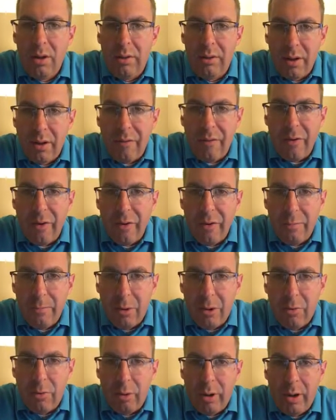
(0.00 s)
difference
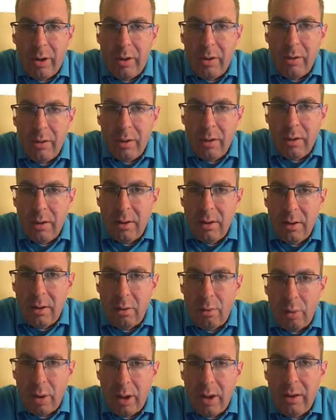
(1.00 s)
between
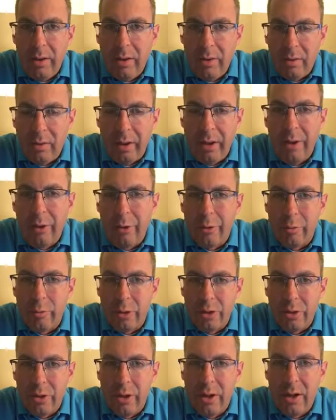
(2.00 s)
the way these leaders
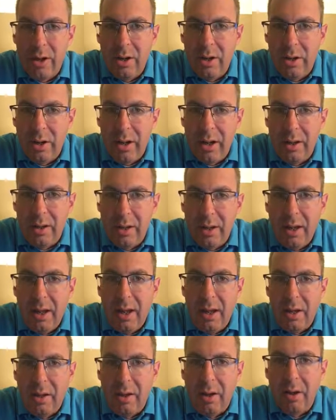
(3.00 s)
were treated
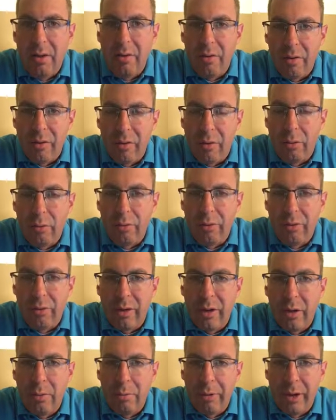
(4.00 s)
and other
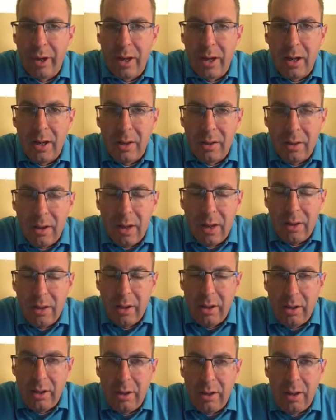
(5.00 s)
soldiers in the brigade. I
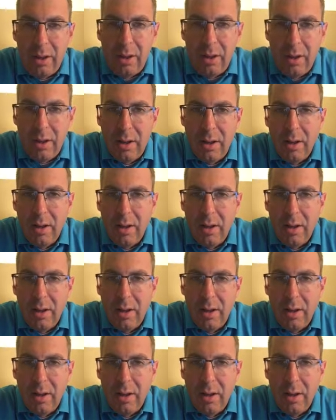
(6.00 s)
think it